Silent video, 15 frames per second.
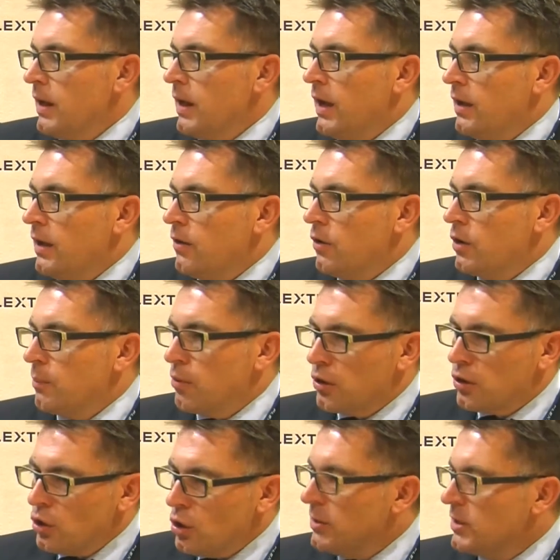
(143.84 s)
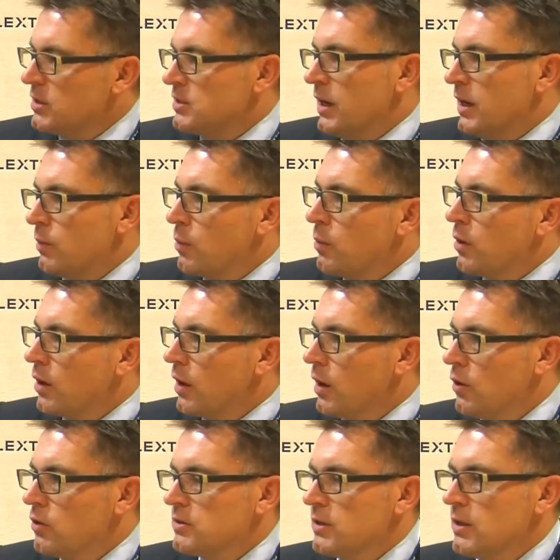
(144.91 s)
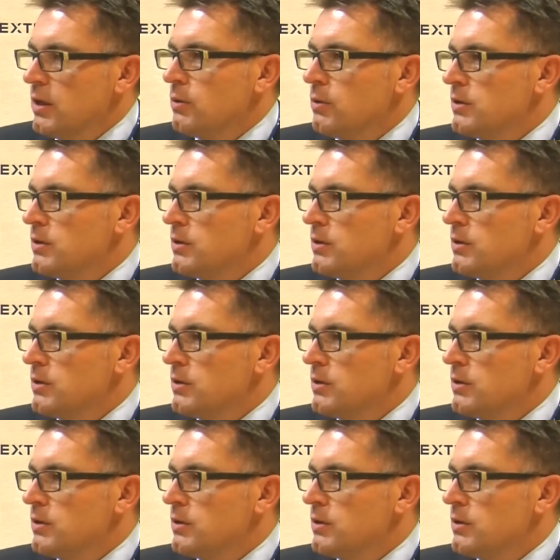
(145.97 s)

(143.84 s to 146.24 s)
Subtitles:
And on the procurement side, we work closely